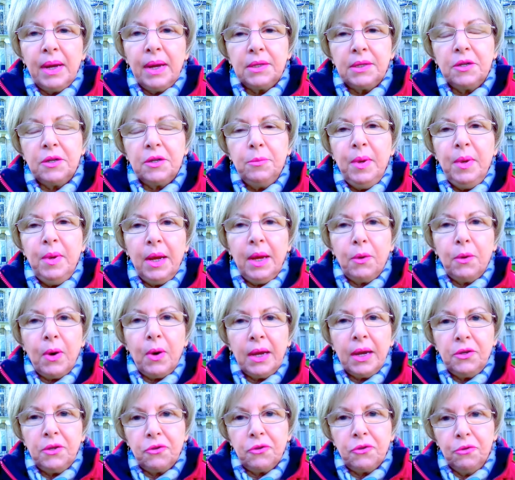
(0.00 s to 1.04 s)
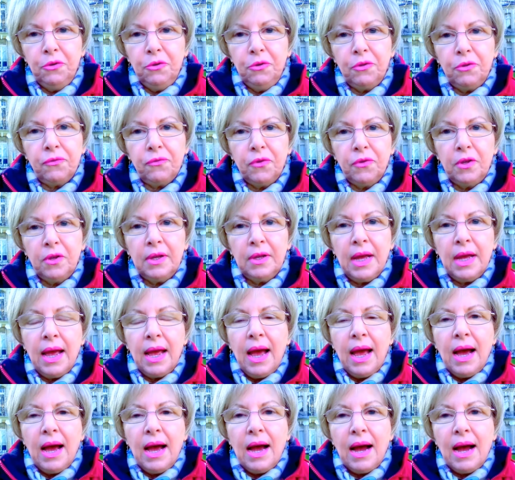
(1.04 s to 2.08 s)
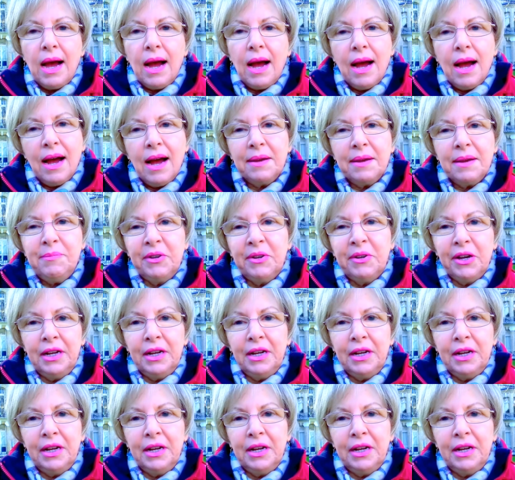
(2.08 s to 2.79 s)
But to be quite truthful, I'm